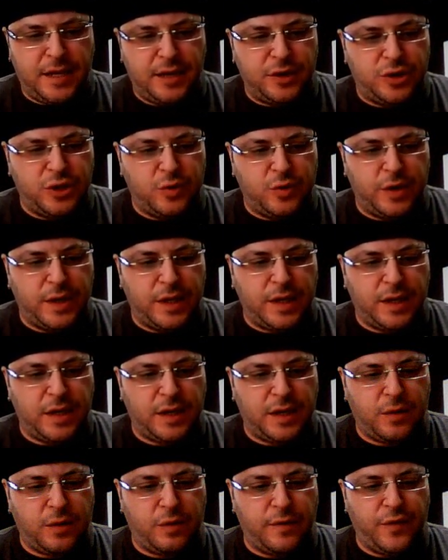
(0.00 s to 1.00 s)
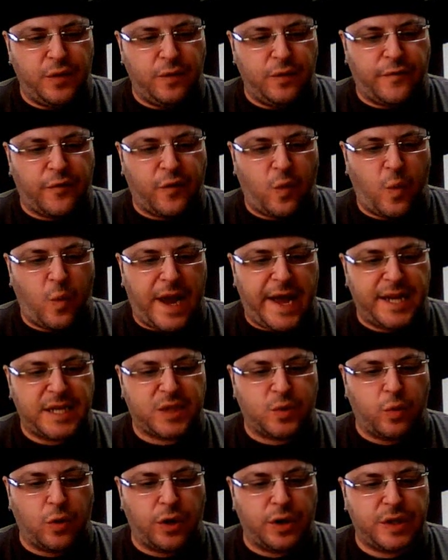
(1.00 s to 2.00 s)
and doing a review for
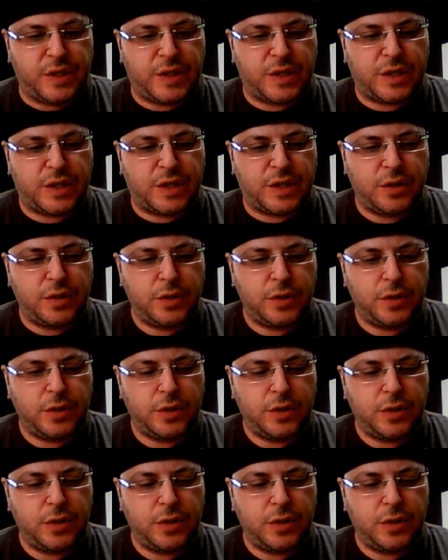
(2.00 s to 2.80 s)
Waxworks."